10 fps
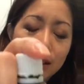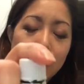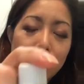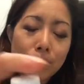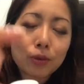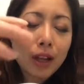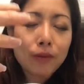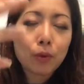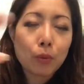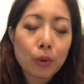yeah, you don't
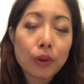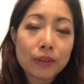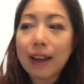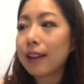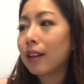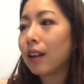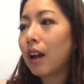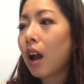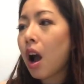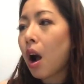have to worry on that.
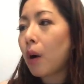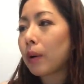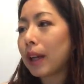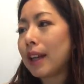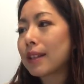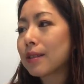Okay,